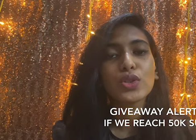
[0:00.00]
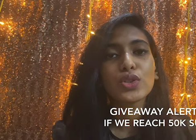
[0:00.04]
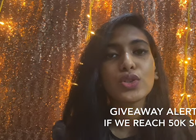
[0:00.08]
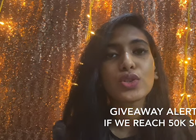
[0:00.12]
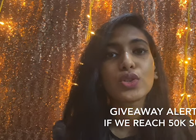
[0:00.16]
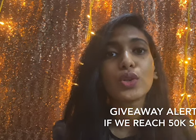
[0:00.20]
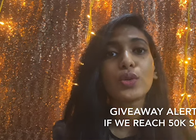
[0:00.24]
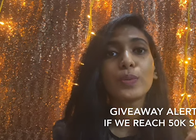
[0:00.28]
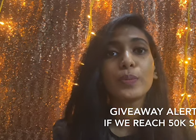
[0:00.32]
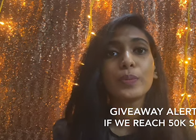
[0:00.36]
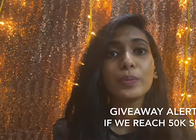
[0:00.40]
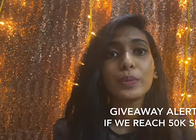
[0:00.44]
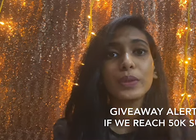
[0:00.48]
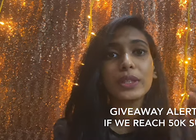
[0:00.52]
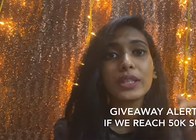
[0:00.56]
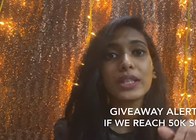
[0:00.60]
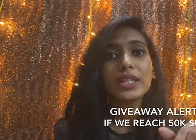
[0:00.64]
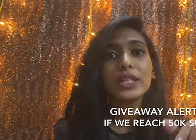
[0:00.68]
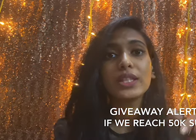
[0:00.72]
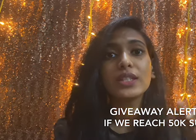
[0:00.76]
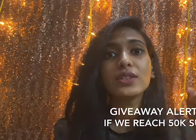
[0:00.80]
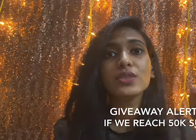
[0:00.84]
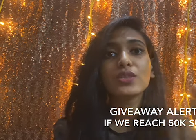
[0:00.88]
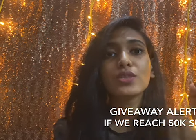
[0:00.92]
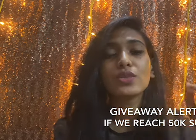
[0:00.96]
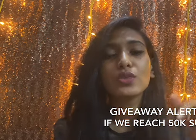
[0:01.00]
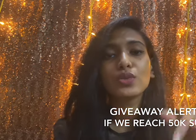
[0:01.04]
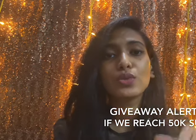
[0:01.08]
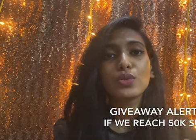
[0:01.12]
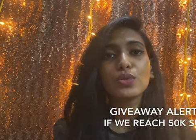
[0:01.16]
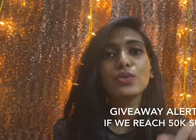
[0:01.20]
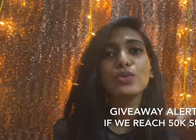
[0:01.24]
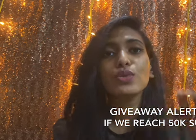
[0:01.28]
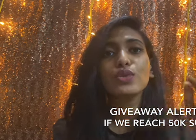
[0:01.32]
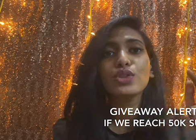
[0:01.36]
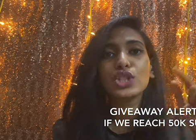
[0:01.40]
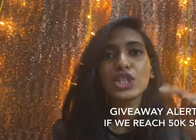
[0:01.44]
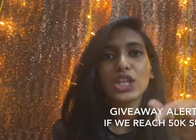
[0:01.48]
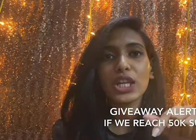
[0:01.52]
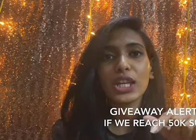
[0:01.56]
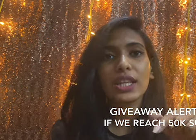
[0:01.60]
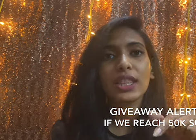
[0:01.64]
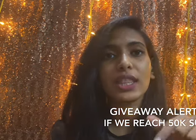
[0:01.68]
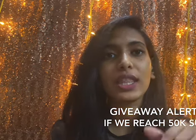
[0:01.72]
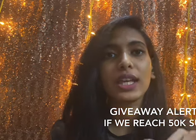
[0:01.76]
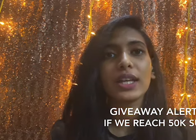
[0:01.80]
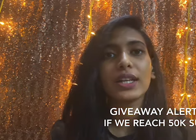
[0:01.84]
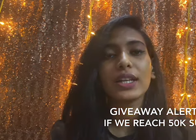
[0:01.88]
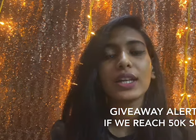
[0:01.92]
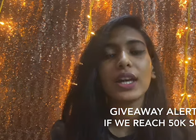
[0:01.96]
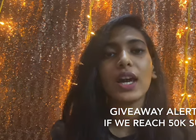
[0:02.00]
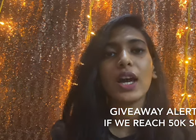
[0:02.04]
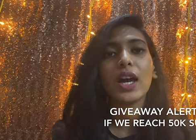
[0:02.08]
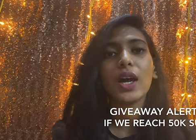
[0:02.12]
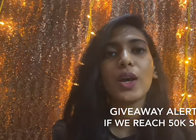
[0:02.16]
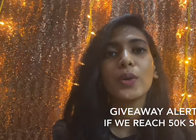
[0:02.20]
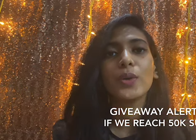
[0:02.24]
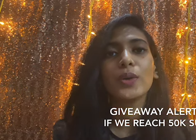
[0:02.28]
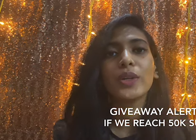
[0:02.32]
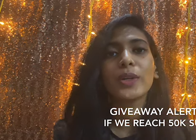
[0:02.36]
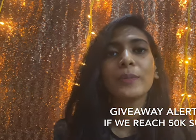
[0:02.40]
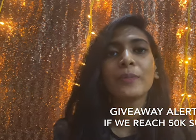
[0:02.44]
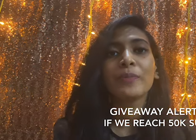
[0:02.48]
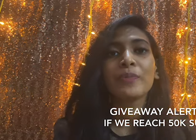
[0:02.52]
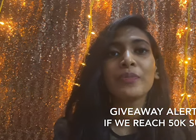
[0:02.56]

so please do check that out.